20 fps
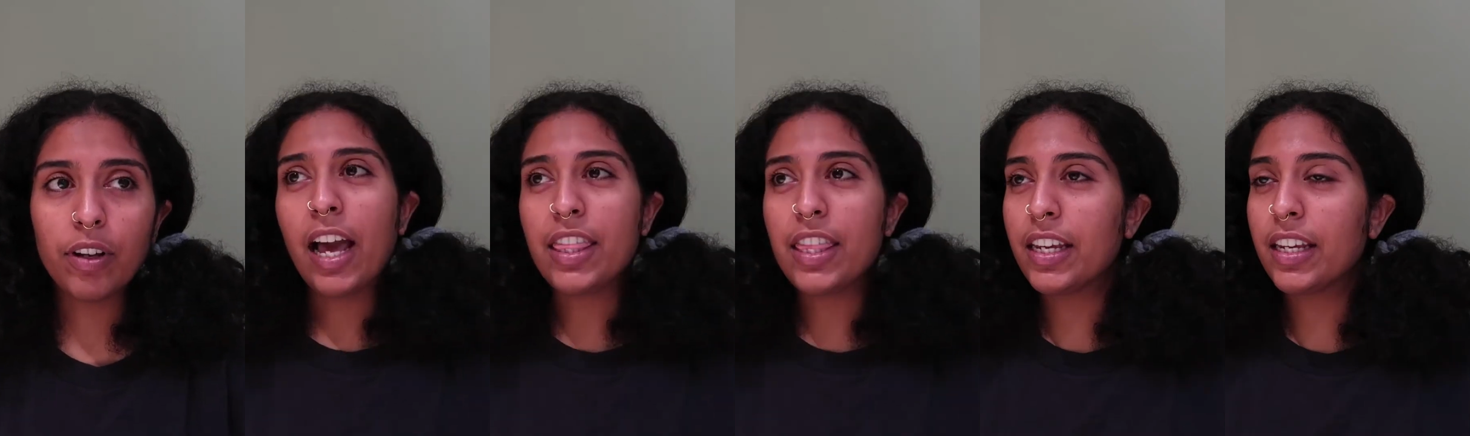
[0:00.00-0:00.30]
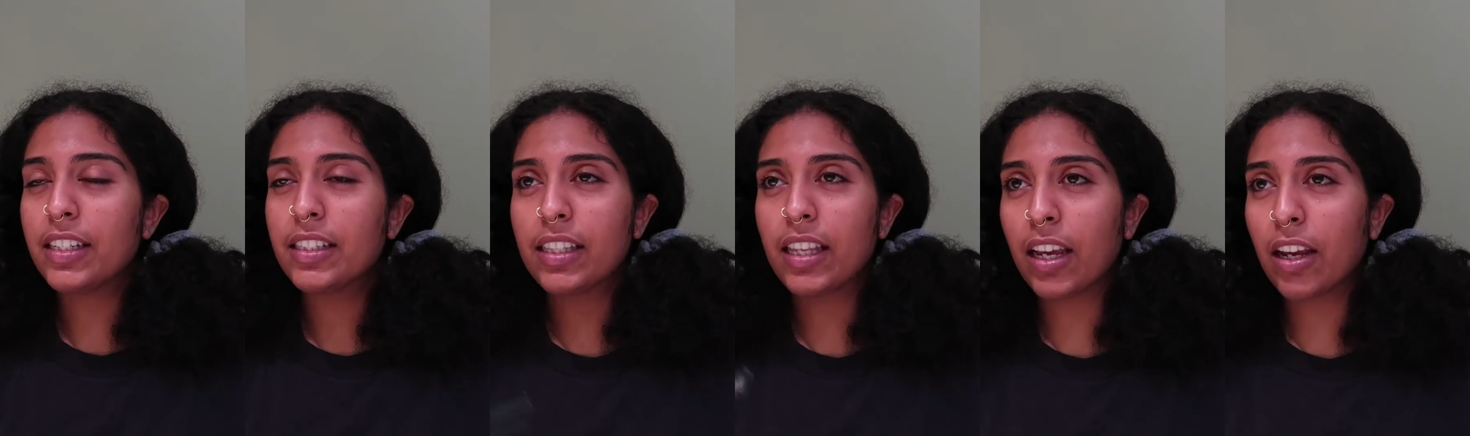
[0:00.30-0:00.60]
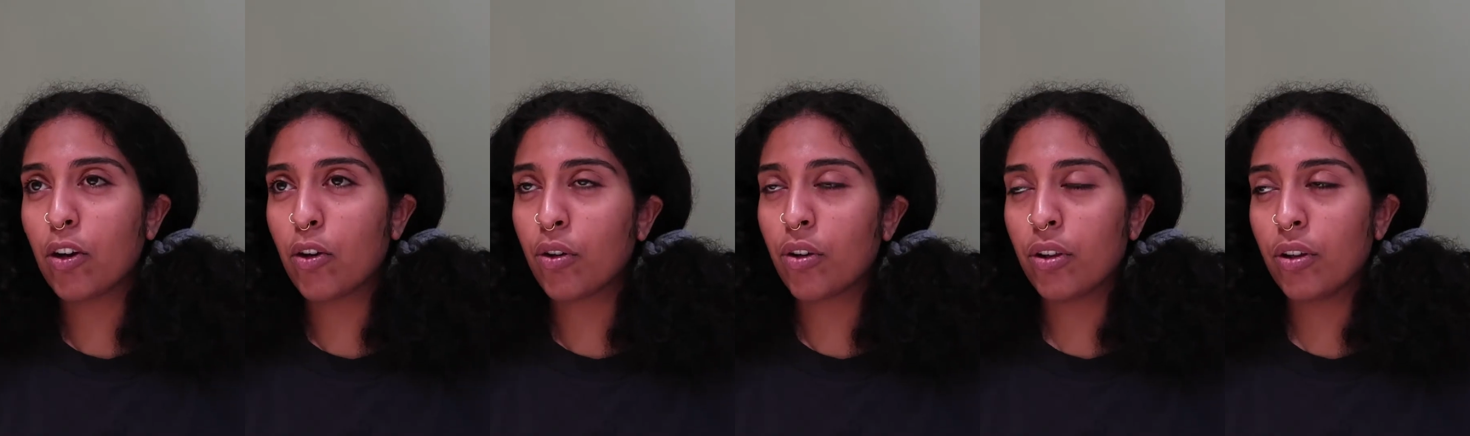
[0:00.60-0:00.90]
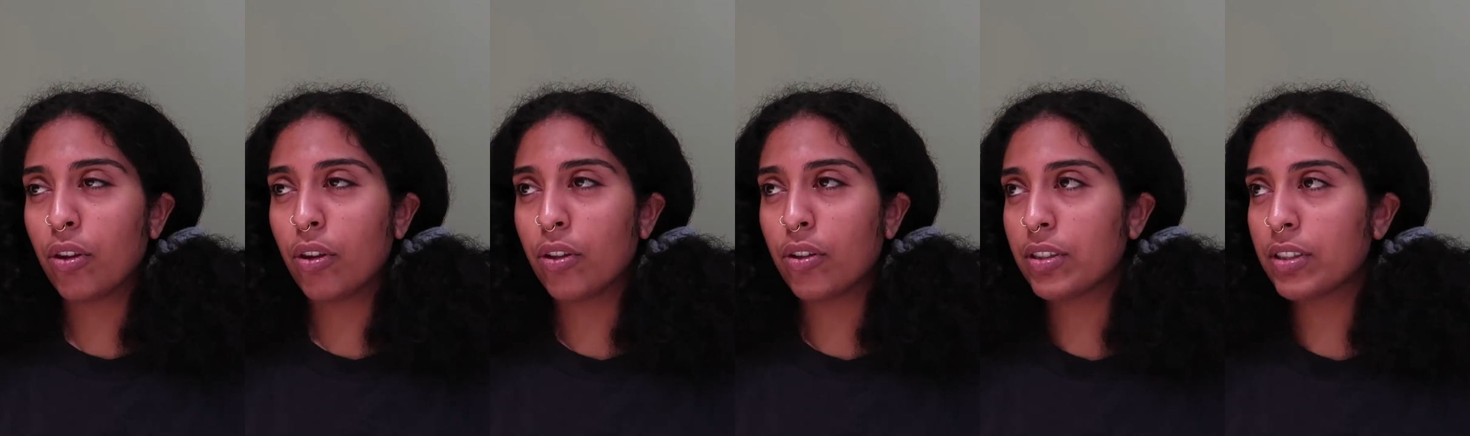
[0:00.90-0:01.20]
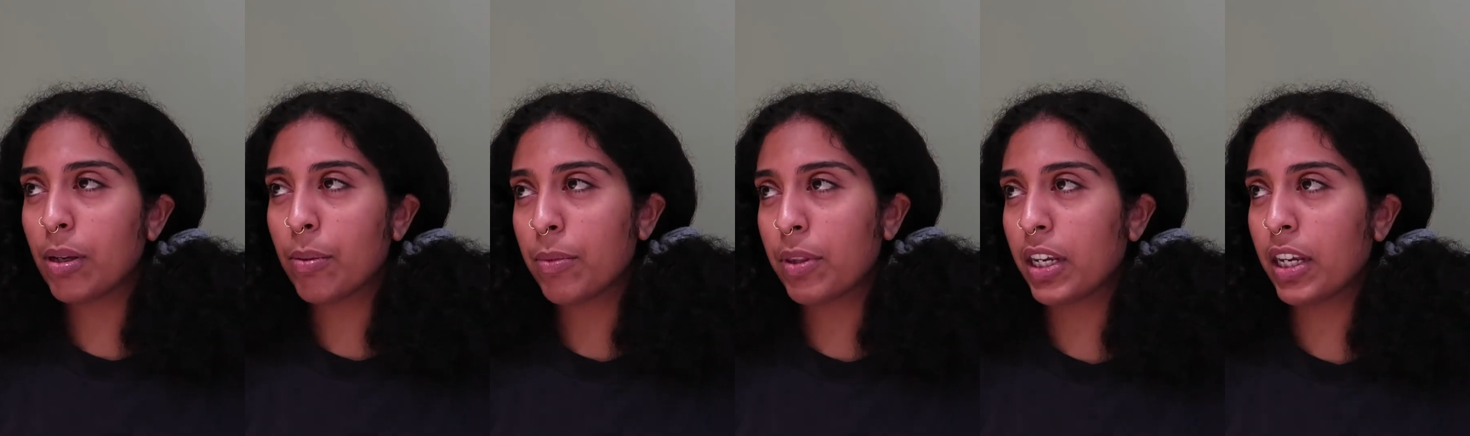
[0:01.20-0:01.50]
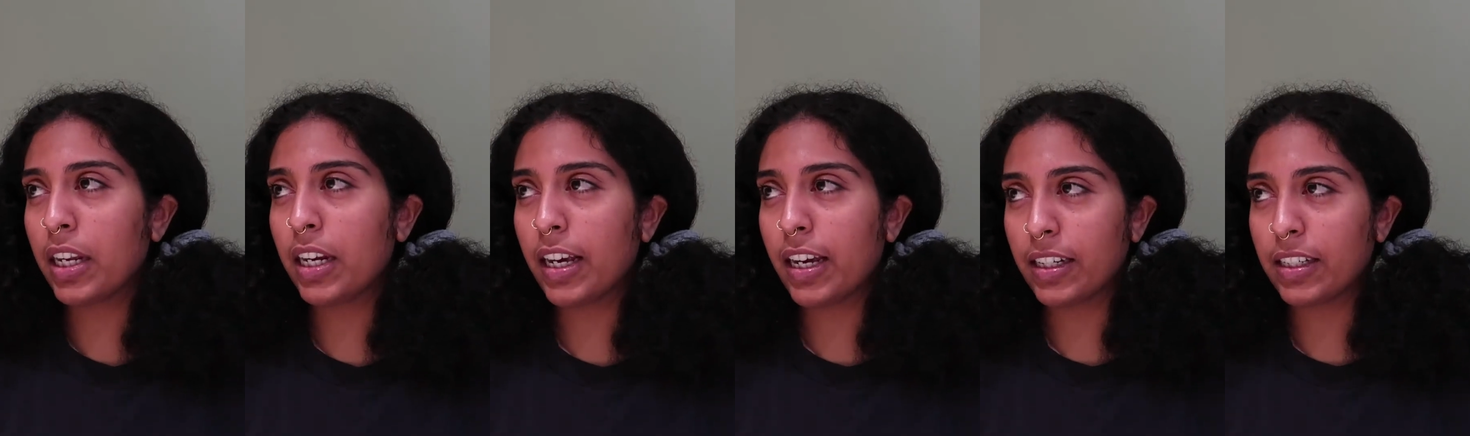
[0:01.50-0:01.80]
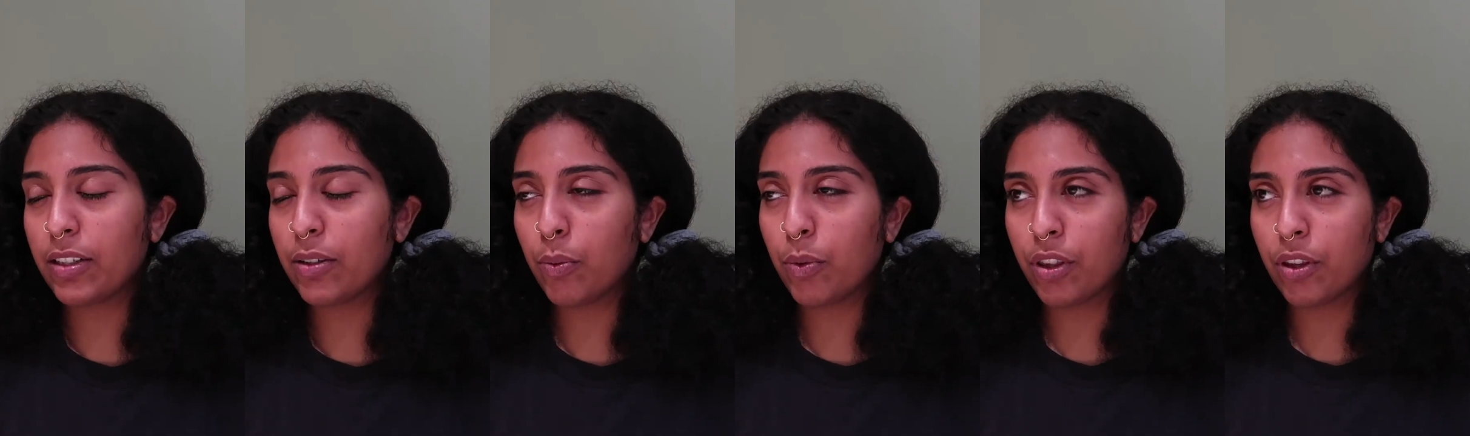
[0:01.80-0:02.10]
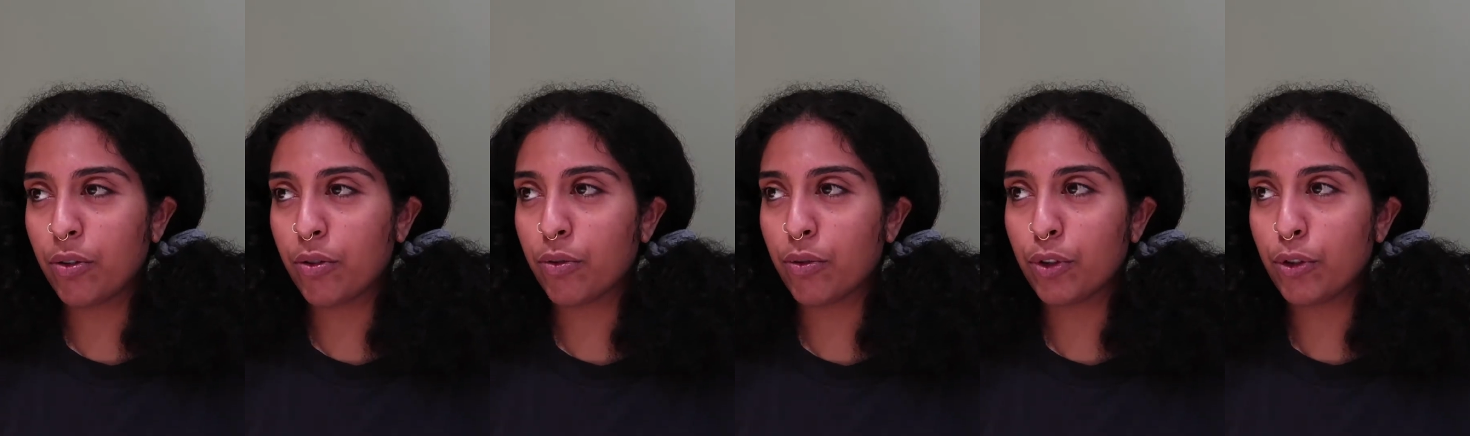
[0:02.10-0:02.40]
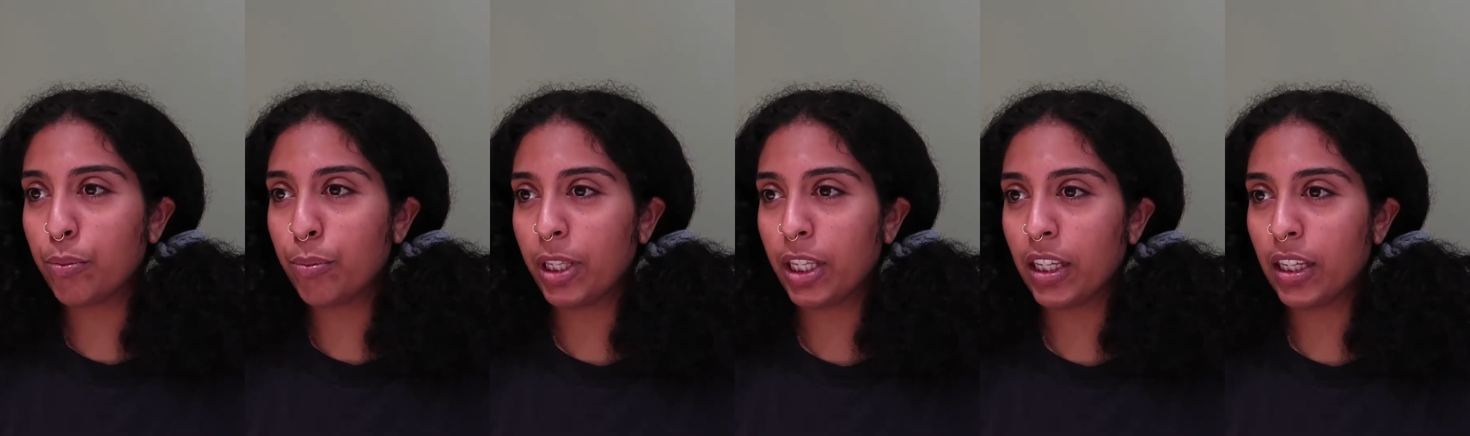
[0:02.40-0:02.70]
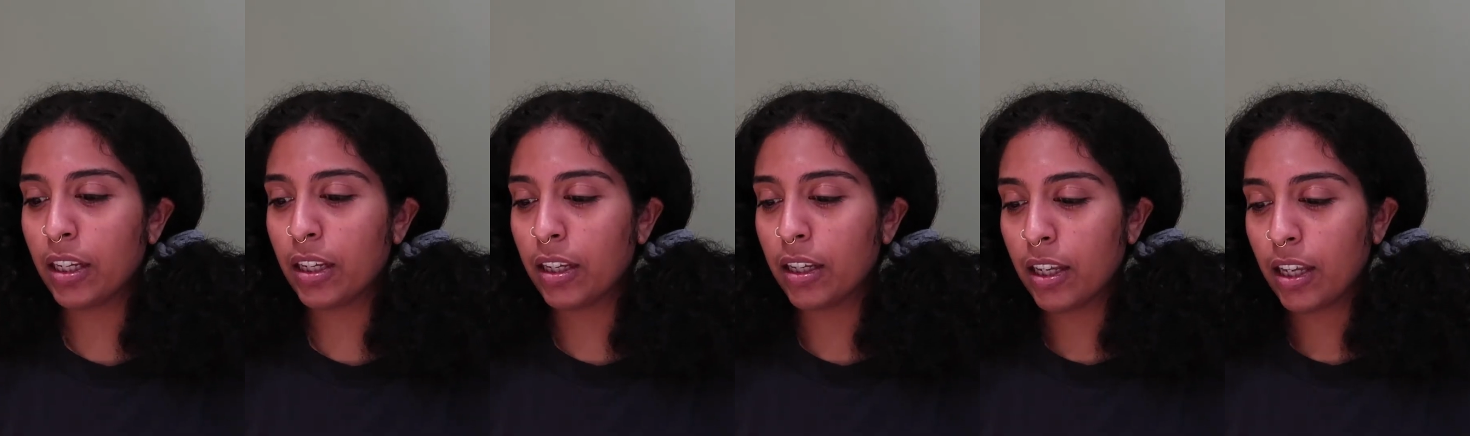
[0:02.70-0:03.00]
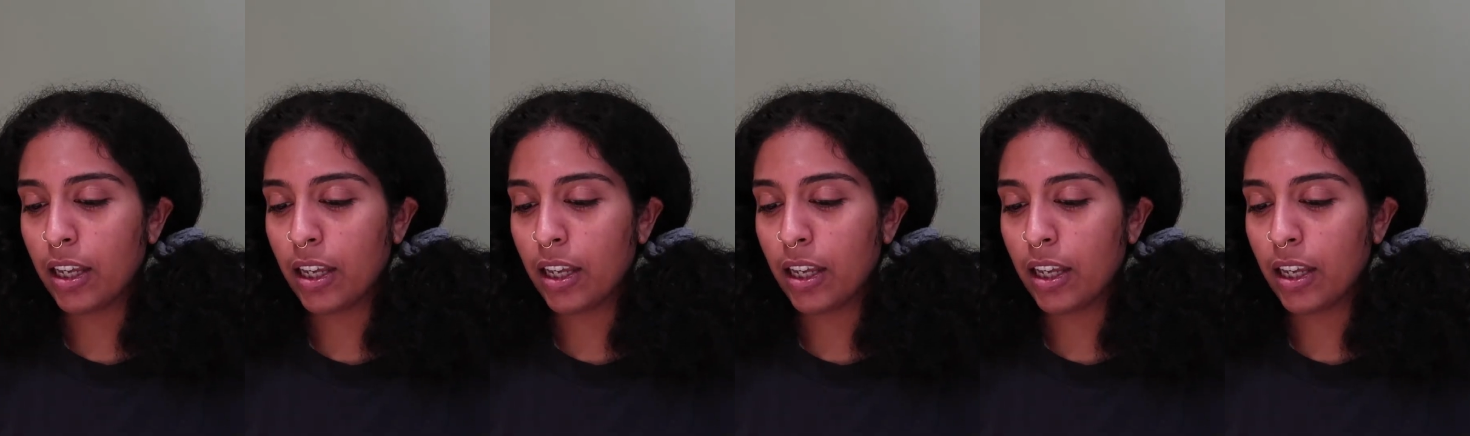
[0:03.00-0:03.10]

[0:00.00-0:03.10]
I think it's like something connected with grooming.